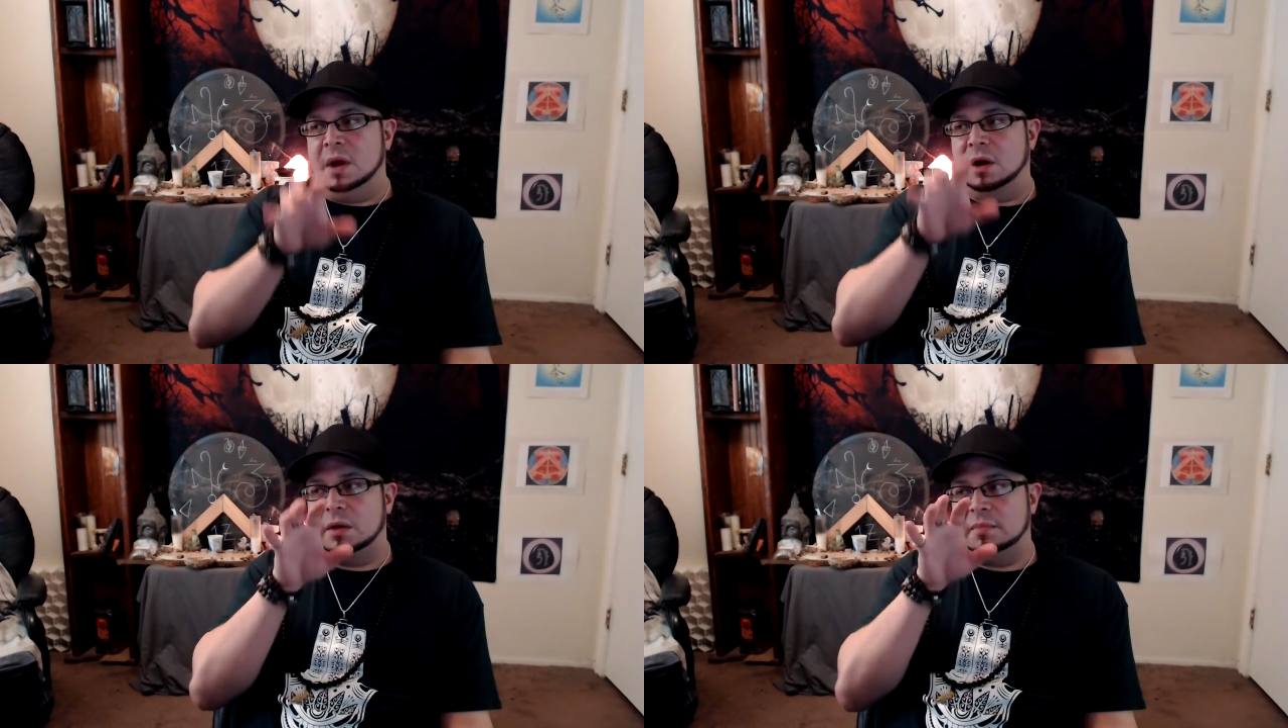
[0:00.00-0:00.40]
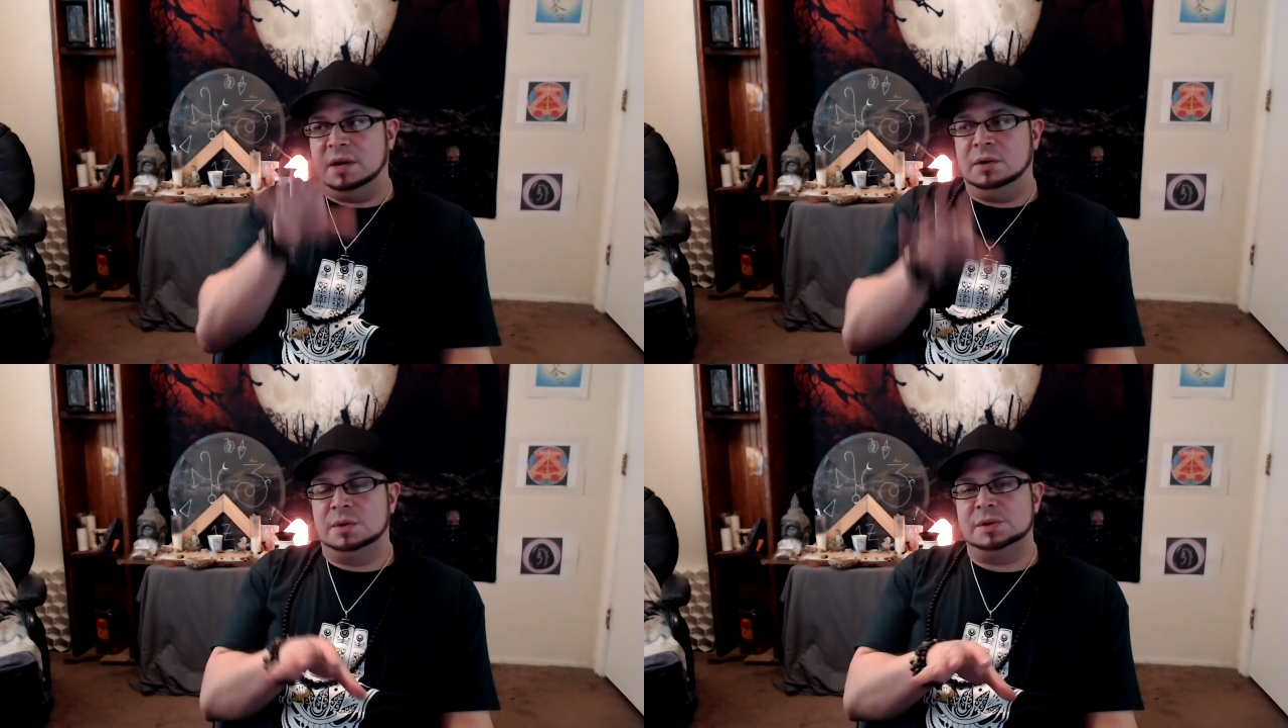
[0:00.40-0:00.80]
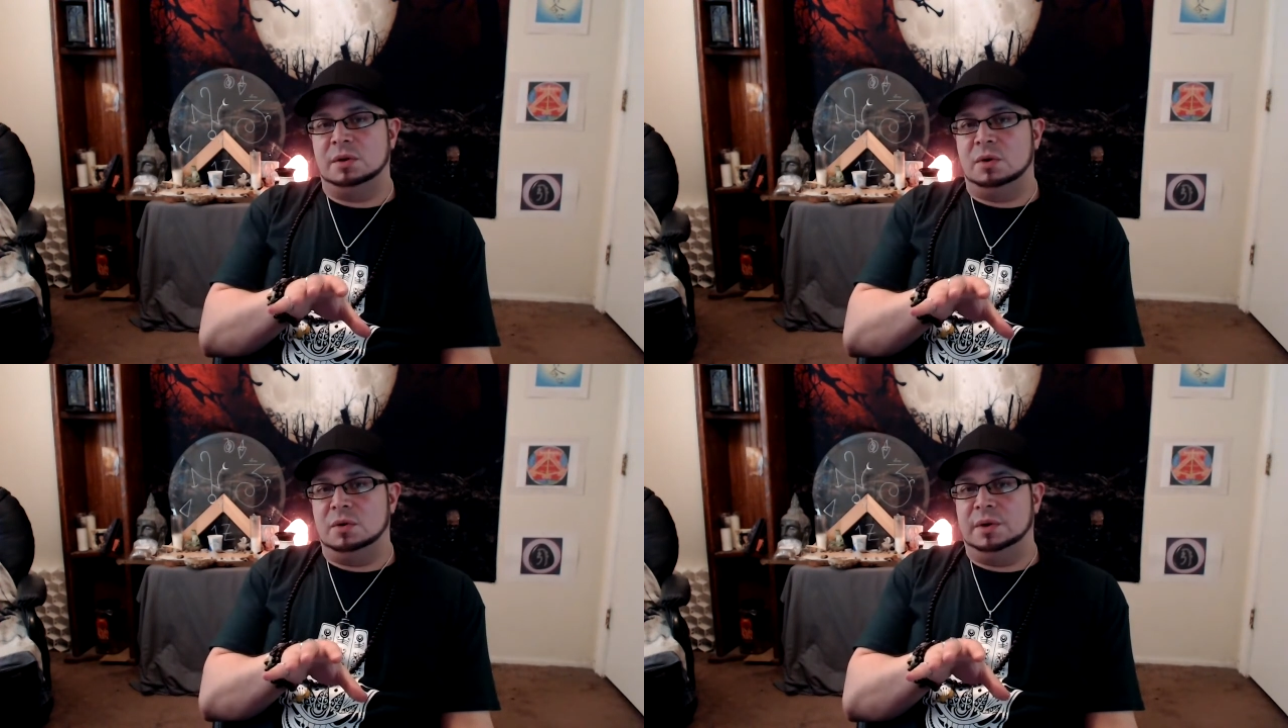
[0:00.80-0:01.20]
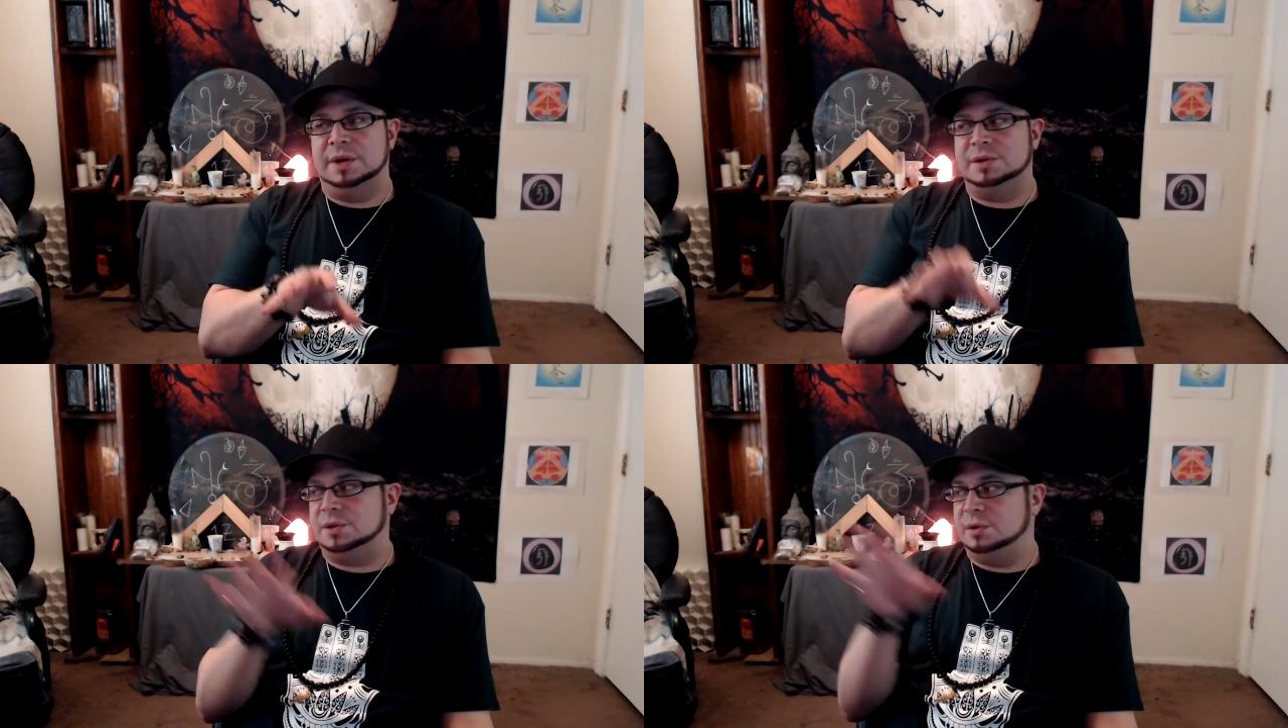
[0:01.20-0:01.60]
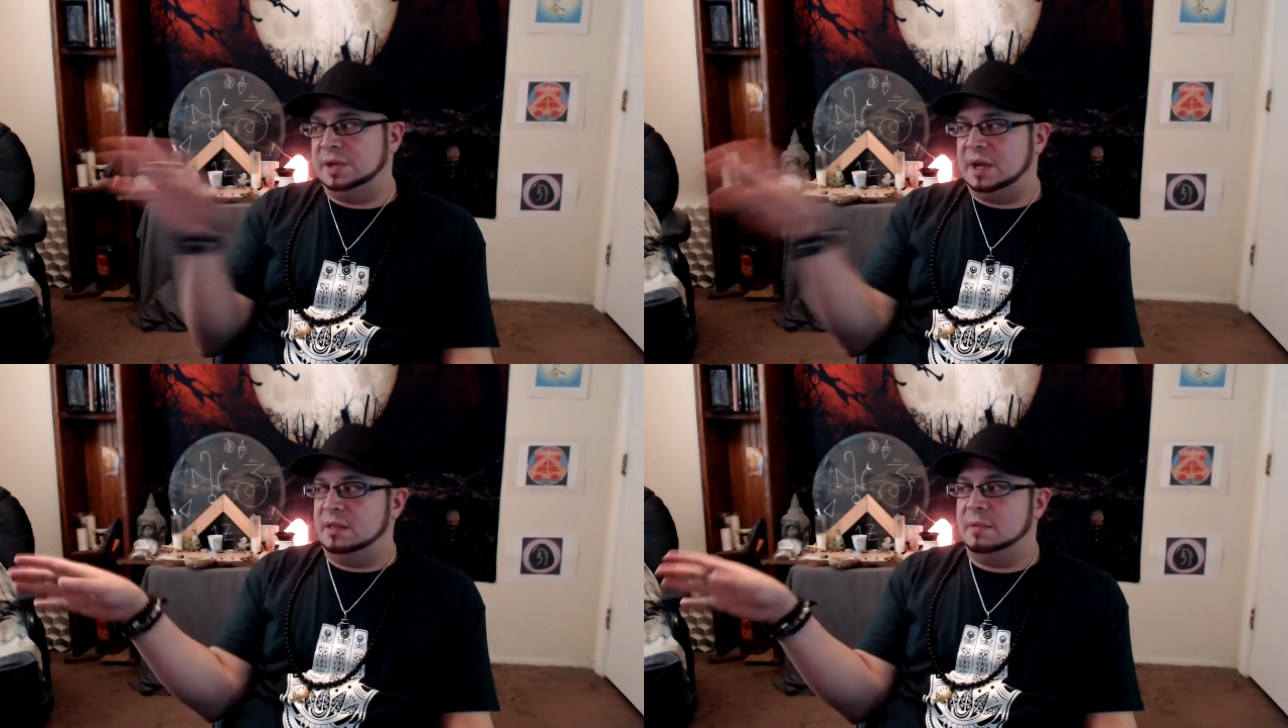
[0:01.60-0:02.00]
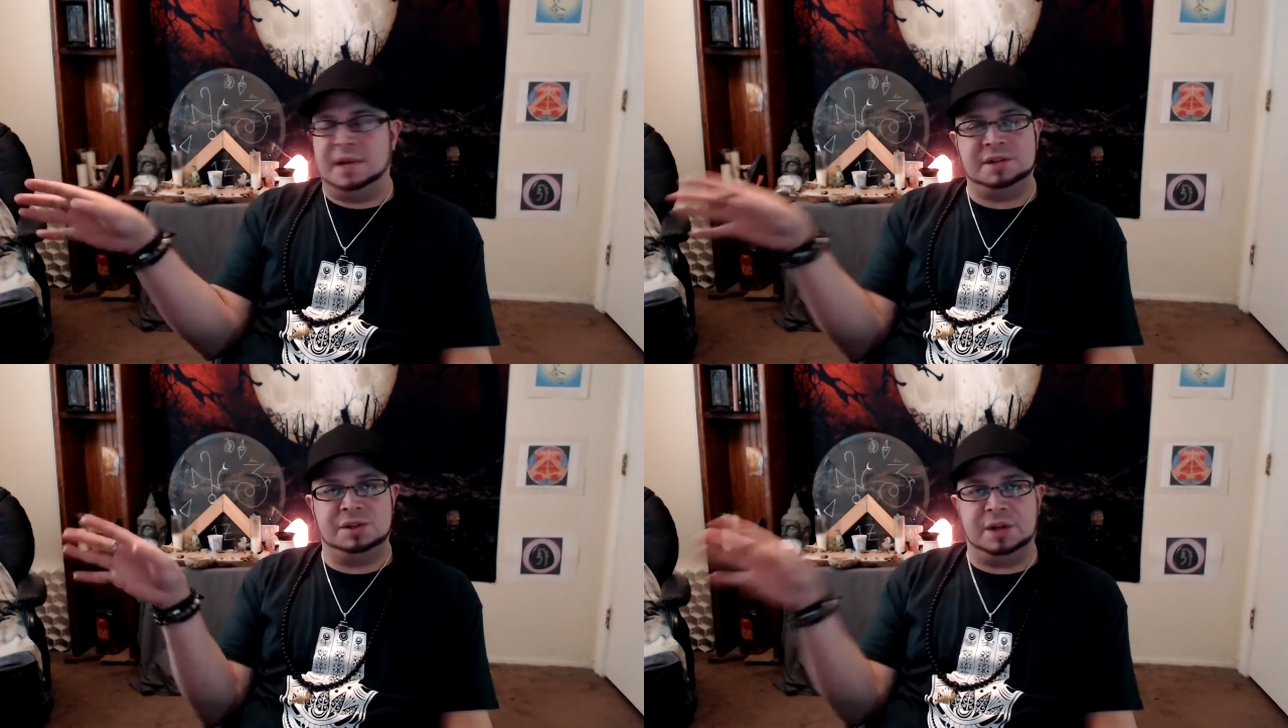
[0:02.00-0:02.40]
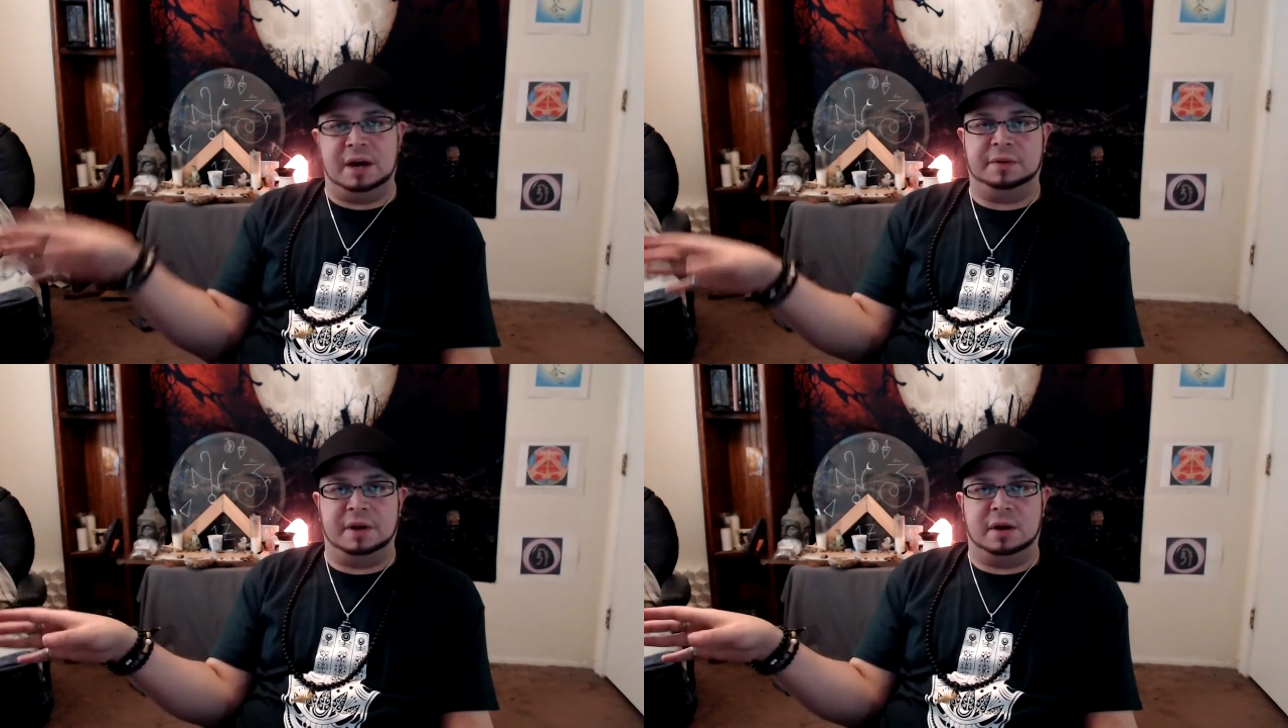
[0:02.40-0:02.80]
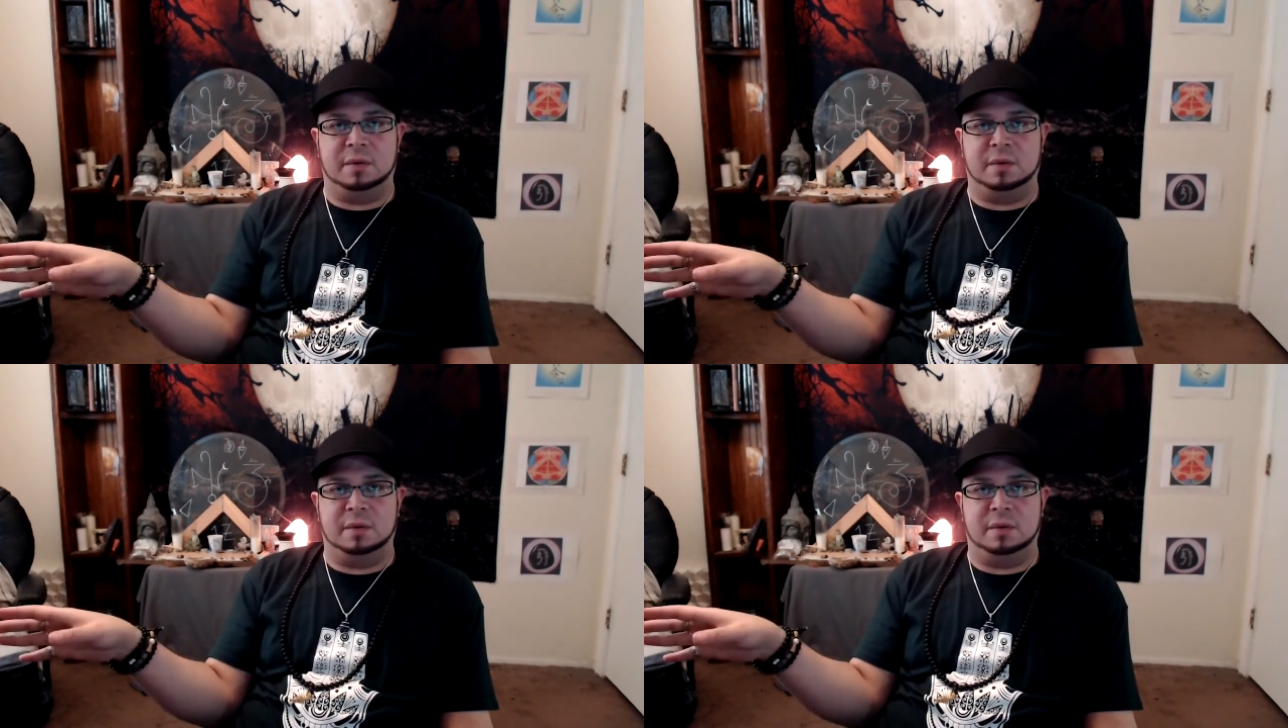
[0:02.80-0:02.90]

Okay, my newest goal is to get the message out there.